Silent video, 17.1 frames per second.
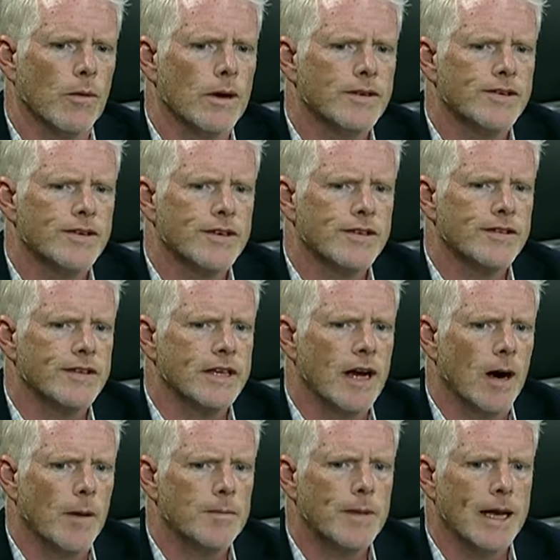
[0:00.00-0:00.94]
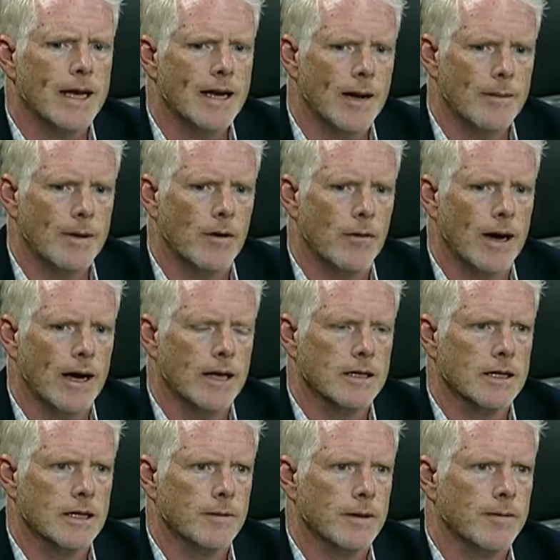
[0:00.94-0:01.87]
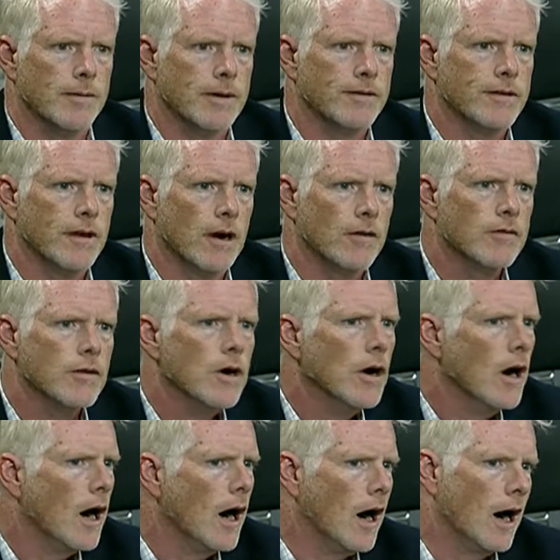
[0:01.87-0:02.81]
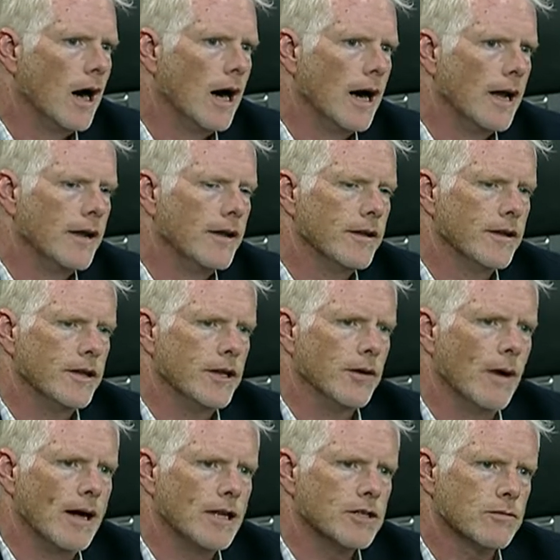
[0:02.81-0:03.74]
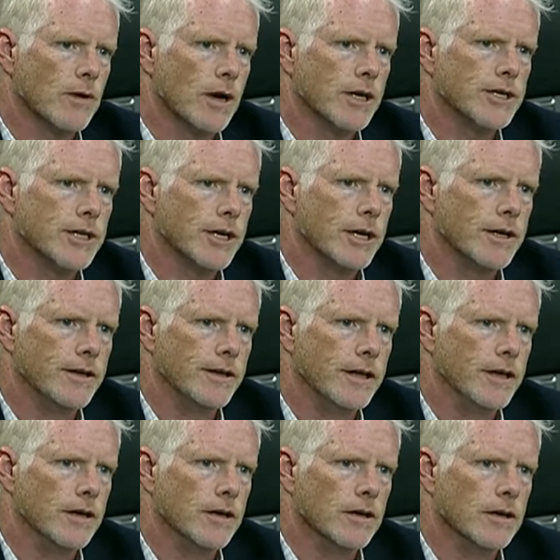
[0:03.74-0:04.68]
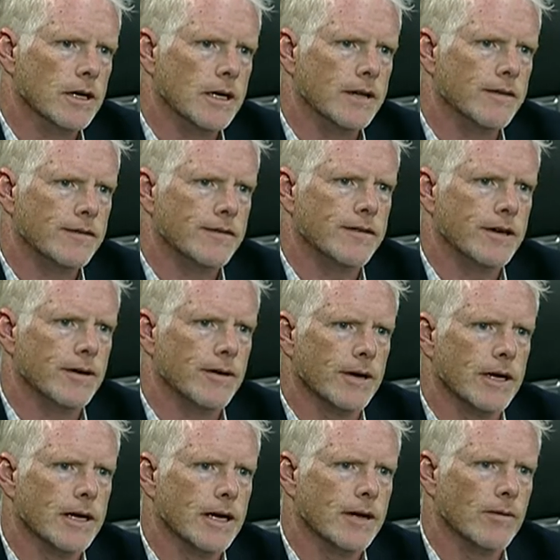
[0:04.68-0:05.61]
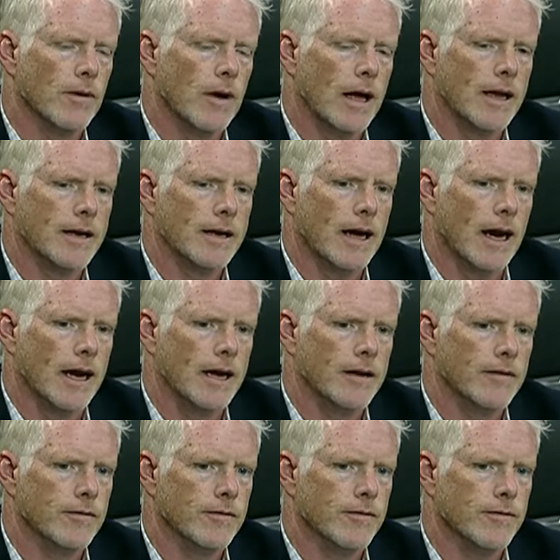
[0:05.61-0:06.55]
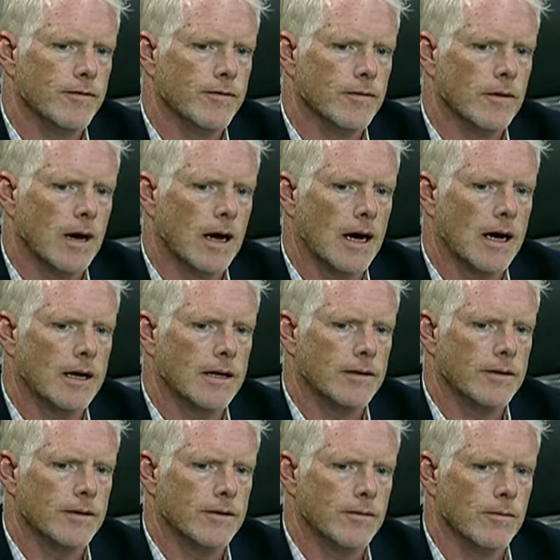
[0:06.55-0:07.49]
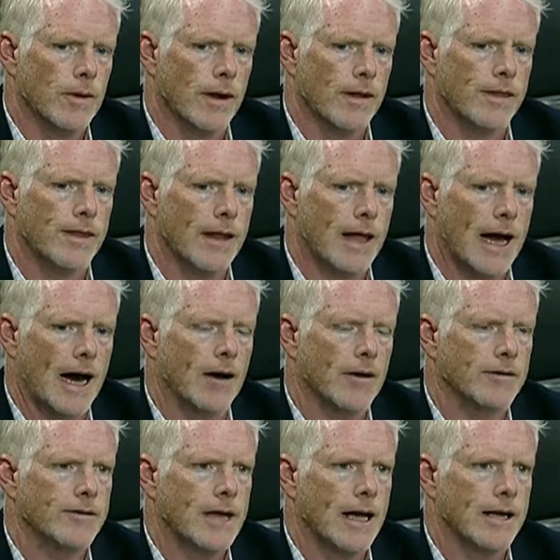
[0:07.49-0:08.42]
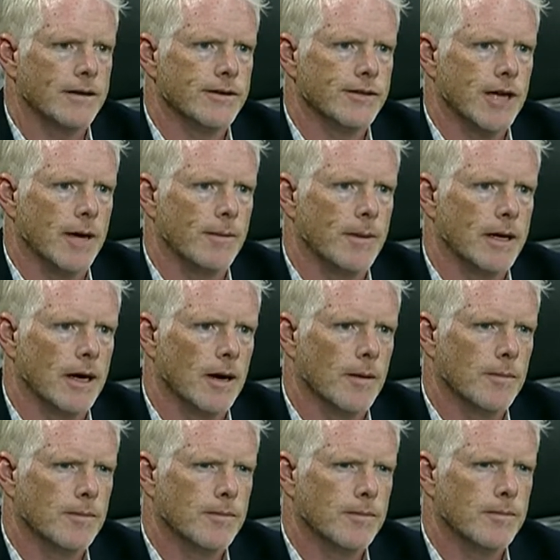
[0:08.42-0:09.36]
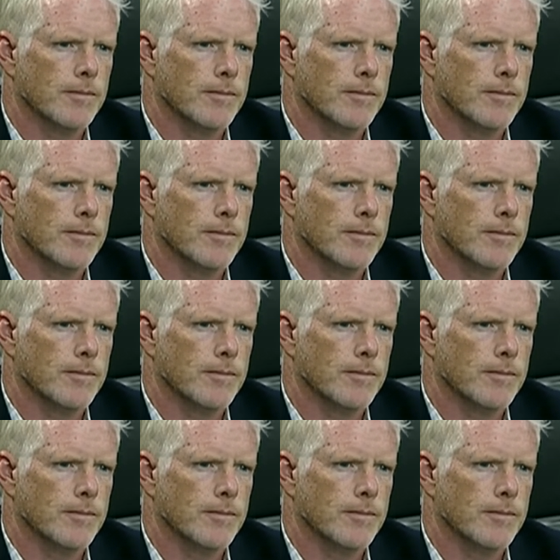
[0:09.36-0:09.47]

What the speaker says: what's just the update, and I've been away a little bit myself, on the U.S.-Russia deal in Syria and kind of how is that shaping up